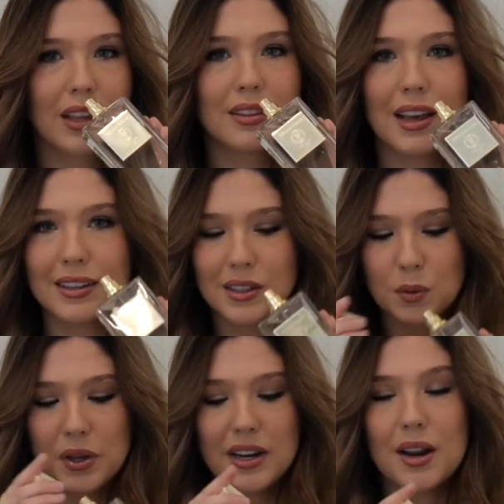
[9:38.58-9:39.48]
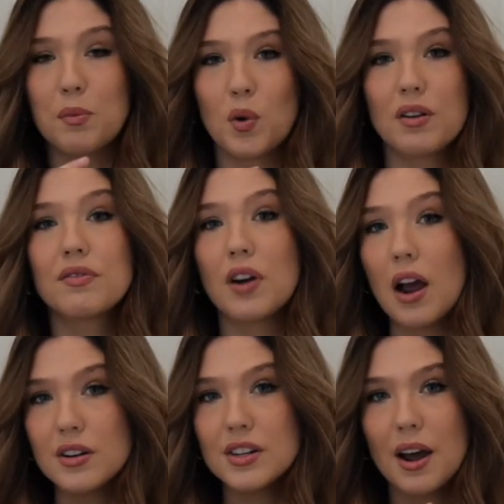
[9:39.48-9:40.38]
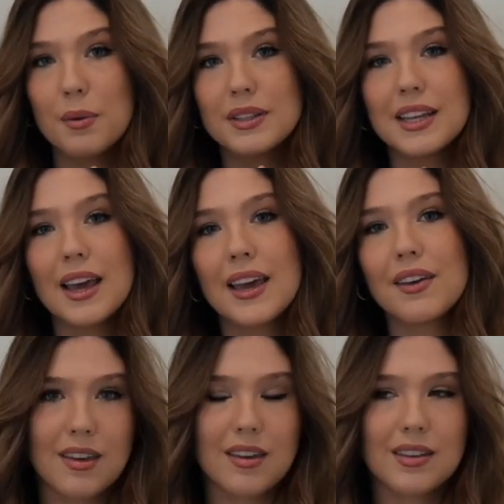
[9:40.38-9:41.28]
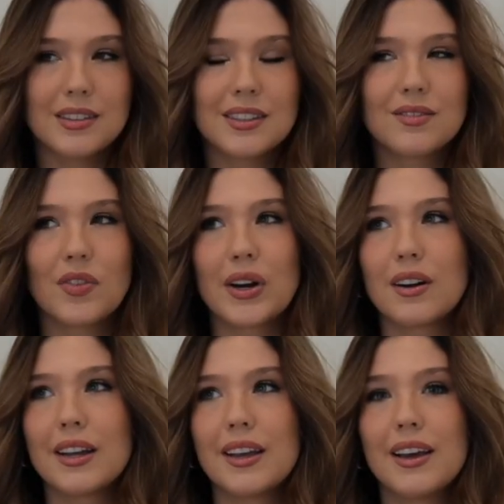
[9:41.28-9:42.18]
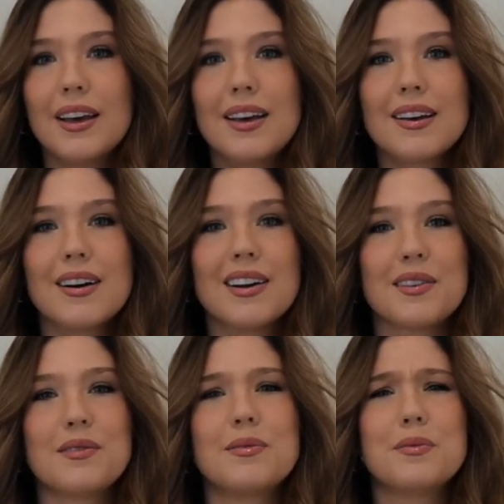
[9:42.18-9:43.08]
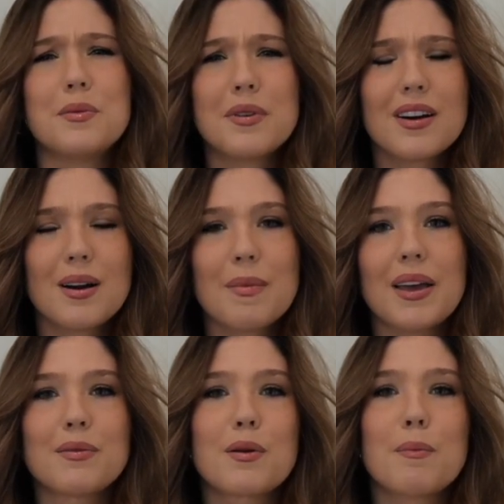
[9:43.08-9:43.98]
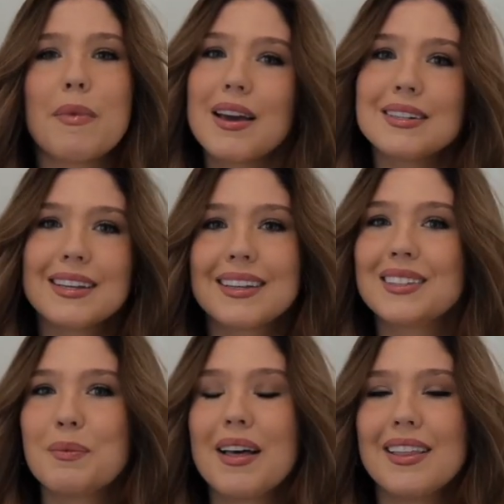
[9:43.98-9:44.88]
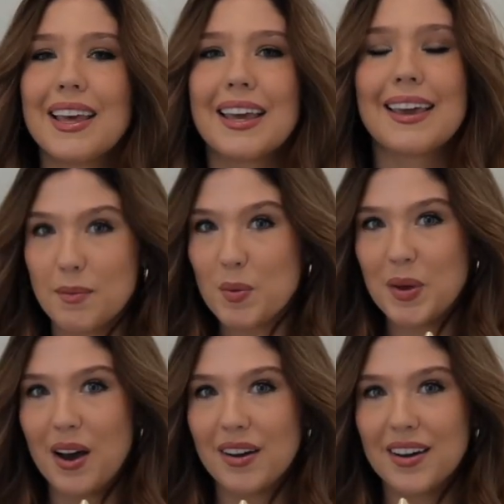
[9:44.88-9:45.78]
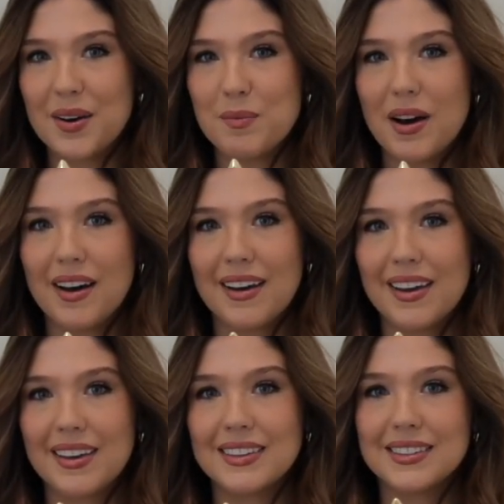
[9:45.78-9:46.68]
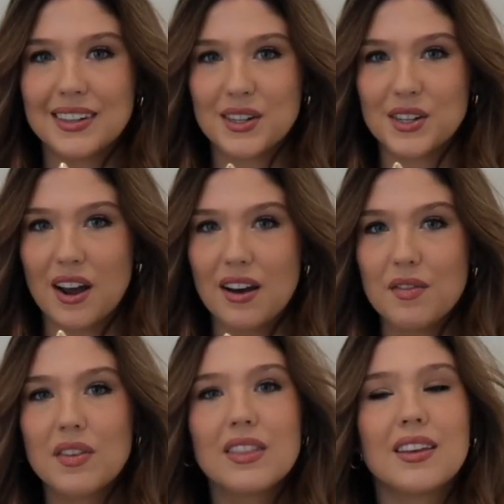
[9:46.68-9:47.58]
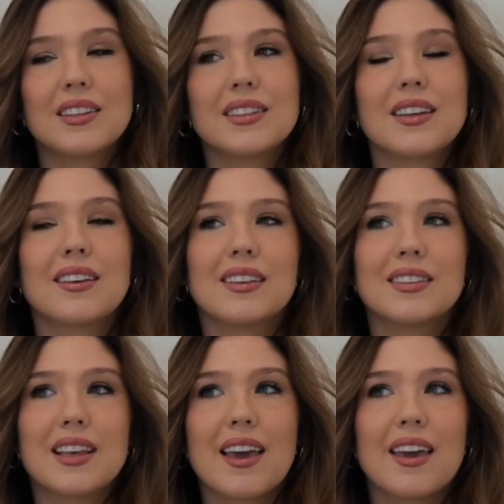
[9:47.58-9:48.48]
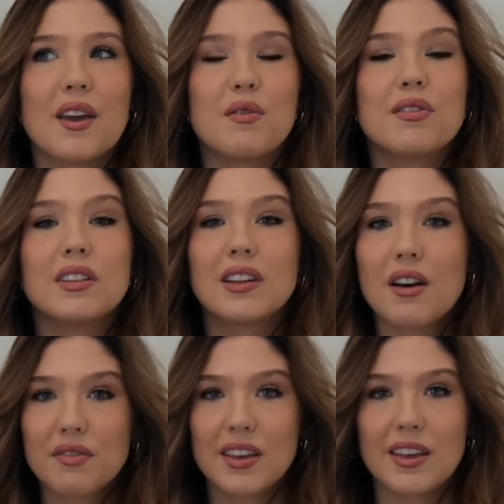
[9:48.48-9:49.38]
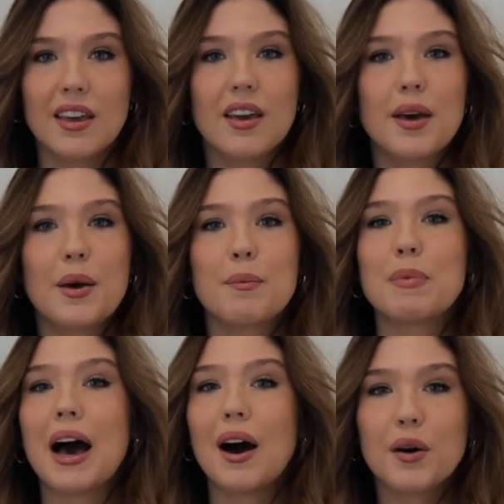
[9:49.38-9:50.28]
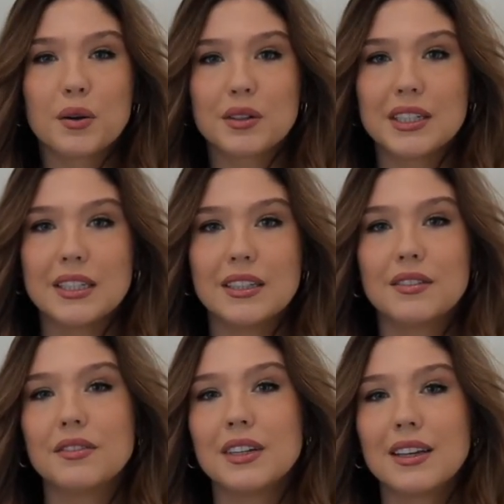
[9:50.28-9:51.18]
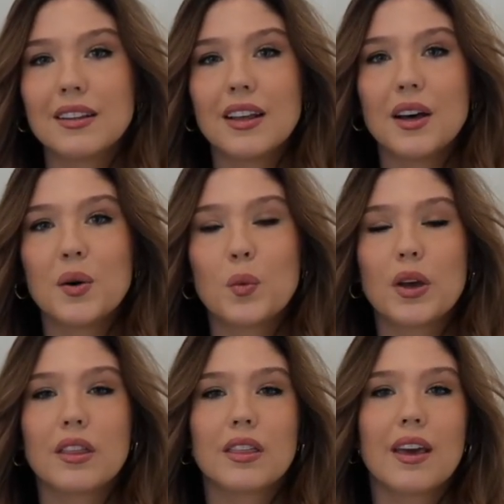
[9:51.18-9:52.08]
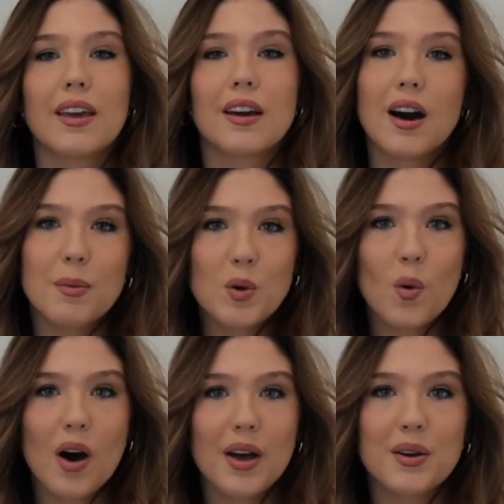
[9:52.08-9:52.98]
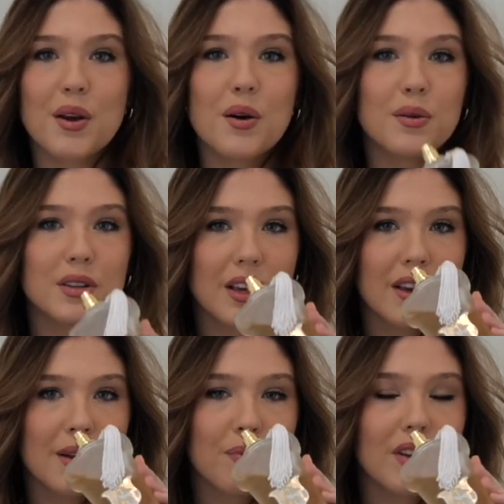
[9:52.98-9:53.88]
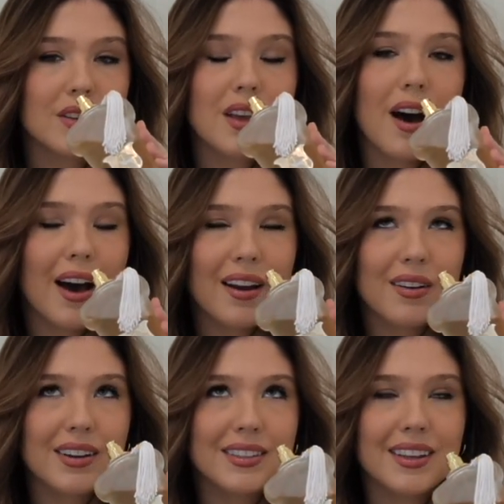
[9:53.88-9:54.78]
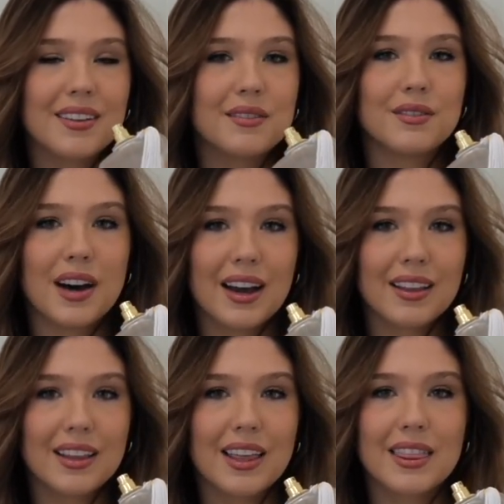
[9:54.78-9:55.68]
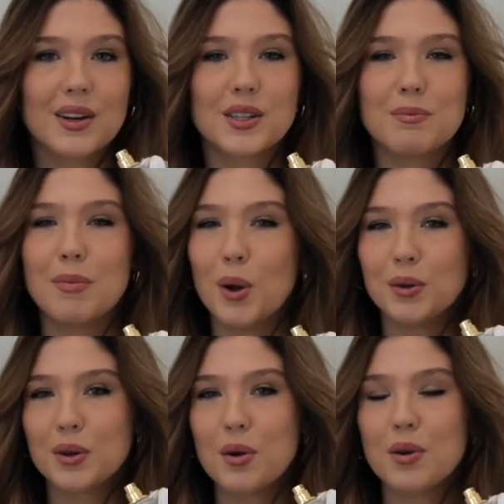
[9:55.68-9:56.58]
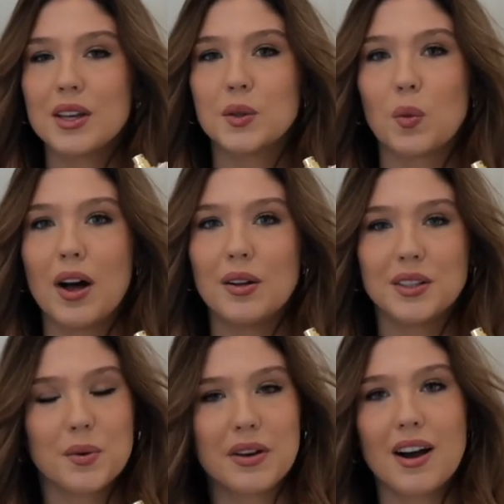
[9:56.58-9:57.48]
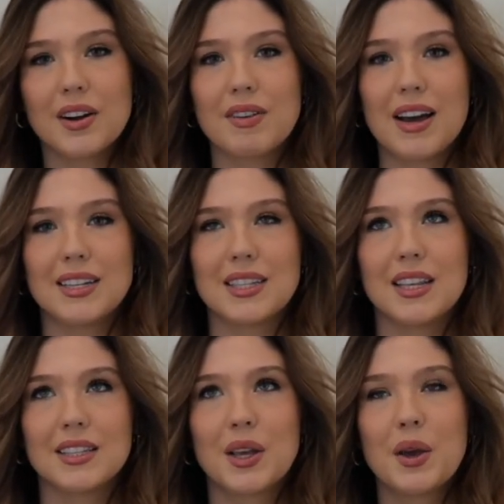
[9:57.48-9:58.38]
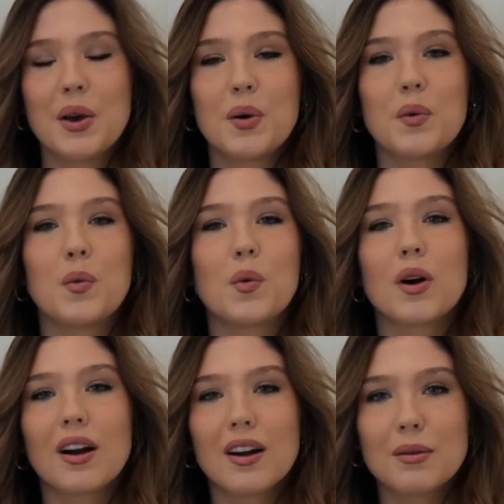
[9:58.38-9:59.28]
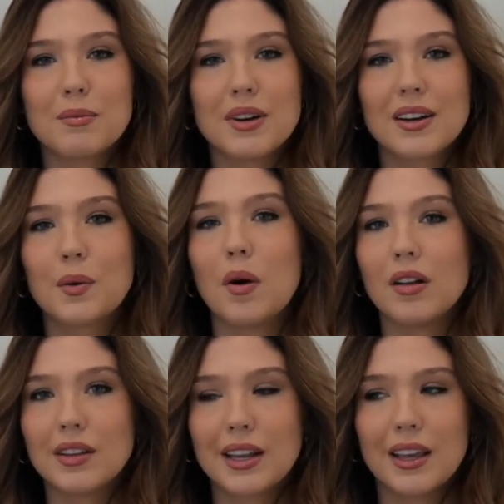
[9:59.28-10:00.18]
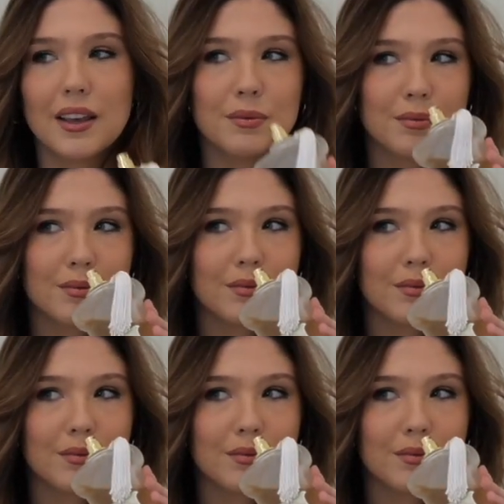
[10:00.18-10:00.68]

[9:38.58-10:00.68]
Less sweet and more fresh, I would say. I think it's very kind of warm and romantic smelling. Dama Bianca by Xerjoff. This is a fluffy, powdery vanilla with a kumquat note. There's iris and violet. There's a malt note as well, so it kind of has this warm quality.